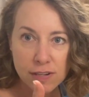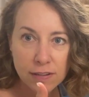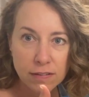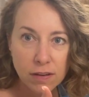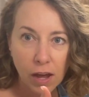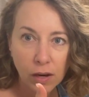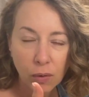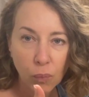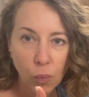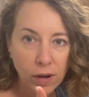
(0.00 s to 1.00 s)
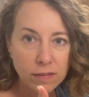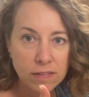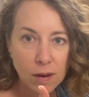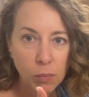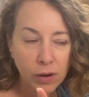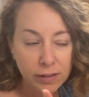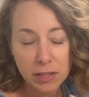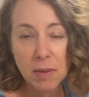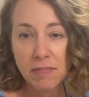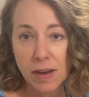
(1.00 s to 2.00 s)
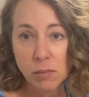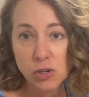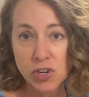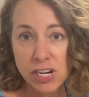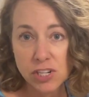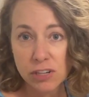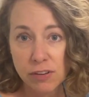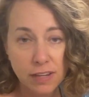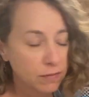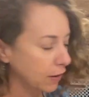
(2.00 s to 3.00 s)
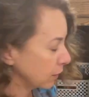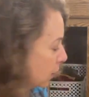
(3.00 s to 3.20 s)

is done, step one. You may find more trash later, that's fine.